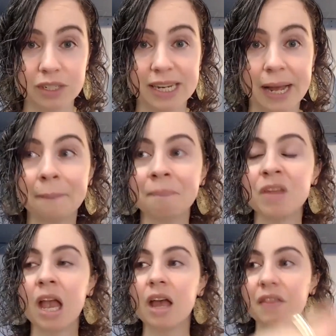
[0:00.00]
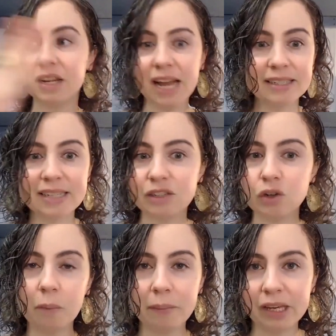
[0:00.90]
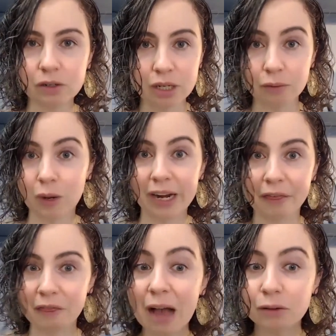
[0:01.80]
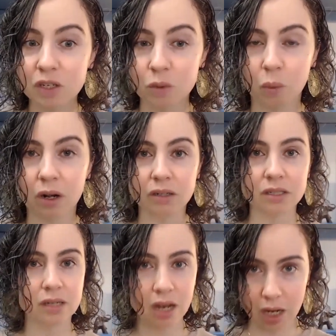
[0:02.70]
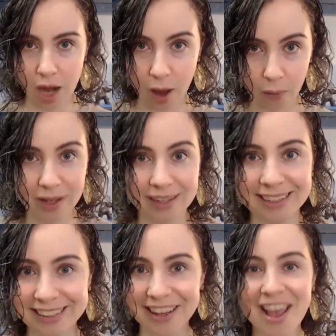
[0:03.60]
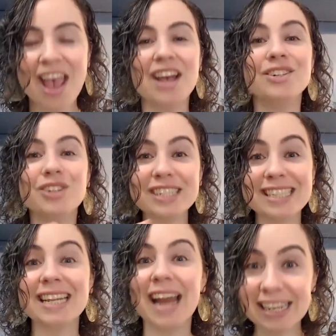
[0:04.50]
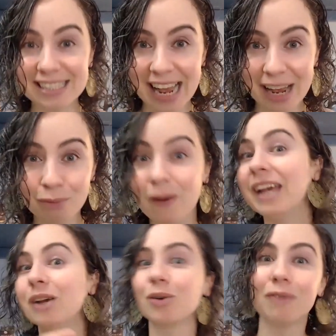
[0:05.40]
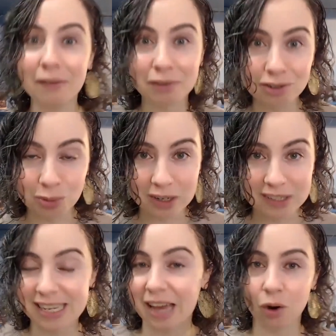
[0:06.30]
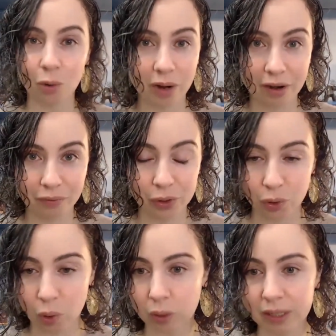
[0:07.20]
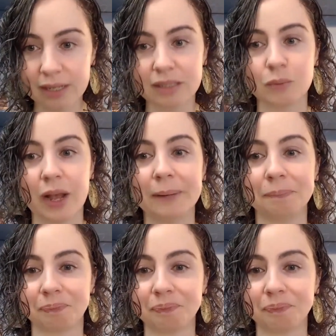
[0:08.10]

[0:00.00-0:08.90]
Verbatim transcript: words a day, the next day, don't make yourself write 1,000 words. No, just the next day, write your 500 words again or whatever your goal is, right?